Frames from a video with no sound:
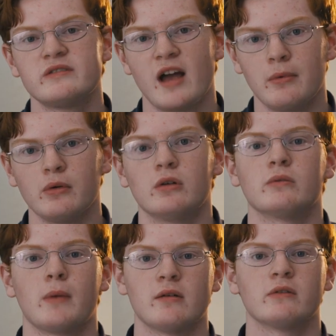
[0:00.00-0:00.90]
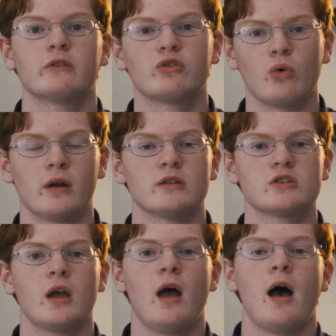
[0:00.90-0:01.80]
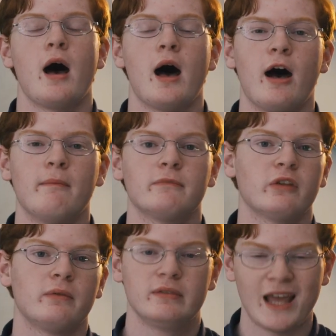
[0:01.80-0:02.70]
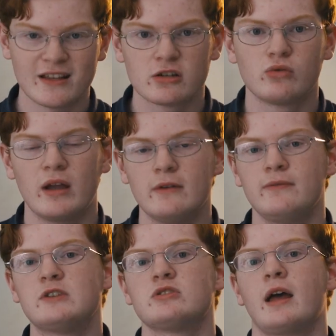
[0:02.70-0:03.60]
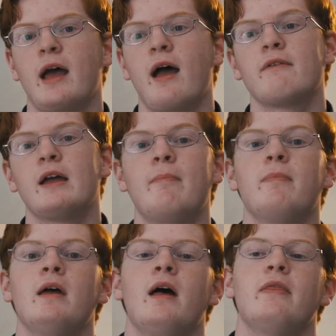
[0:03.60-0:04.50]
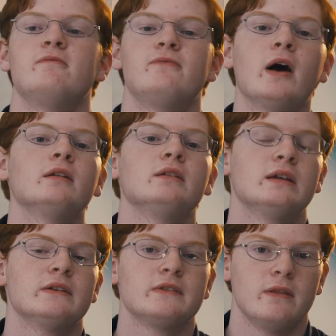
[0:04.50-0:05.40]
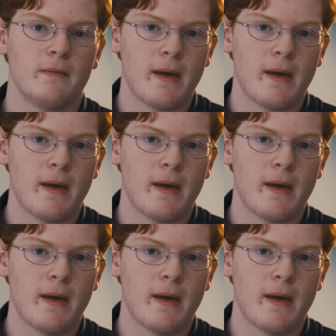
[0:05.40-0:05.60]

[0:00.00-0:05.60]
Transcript: double your amount of storage. So that's a great feature to have. And then finally is the